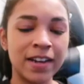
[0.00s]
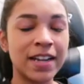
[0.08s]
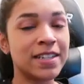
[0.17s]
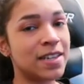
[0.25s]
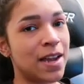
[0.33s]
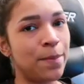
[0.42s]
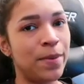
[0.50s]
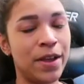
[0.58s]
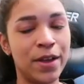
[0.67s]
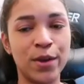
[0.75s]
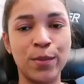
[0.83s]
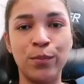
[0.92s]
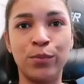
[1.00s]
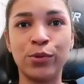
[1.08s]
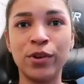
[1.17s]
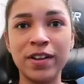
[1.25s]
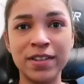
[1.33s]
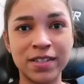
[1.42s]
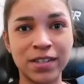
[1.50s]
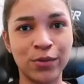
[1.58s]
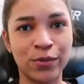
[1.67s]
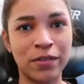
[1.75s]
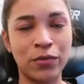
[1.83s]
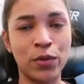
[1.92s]
Next up, Brooks
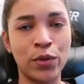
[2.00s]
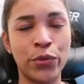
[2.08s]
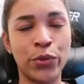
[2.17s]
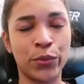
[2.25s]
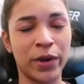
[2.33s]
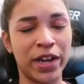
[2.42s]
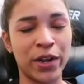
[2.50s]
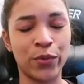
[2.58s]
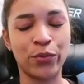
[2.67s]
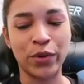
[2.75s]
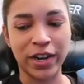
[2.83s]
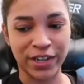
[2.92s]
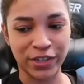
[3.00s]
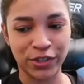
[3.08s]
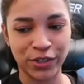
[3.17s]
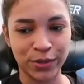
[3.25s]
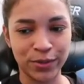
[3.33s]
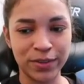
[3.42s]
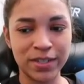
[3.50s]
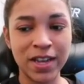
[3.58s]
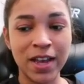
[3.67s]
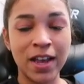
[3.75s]
Revel 3 running shoes.